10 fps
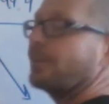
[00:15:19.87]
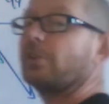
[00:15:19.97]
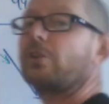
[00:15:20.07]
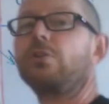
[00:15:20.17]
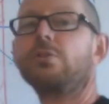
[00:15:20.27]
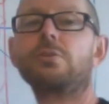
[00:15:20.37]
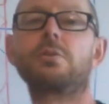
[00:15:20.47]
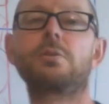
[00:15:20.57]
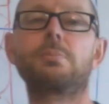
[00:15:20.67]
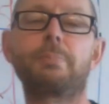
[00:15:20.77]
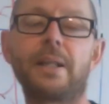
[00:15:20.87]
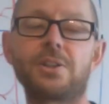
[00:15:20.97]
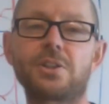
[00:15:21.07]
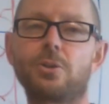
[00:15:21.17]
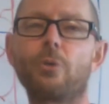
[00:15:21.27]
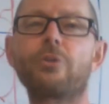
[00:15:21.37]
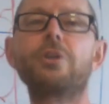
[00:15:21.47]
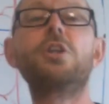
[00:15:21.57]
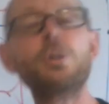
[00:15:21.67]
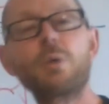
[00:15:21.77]
Rutherford begins to
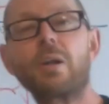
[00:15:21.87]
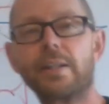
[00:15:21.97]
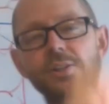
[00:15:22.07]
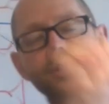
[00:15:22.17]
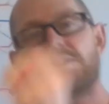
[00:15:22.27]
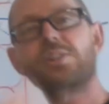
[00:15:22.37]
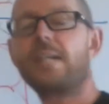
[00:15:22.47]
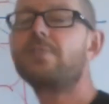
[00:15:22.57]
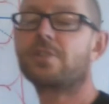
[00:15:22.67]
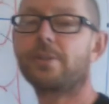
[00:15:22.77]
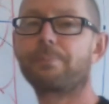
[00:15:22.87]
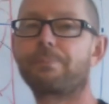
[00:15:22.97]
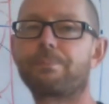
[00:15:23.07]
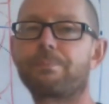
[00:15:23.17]
call the nucleus, the center.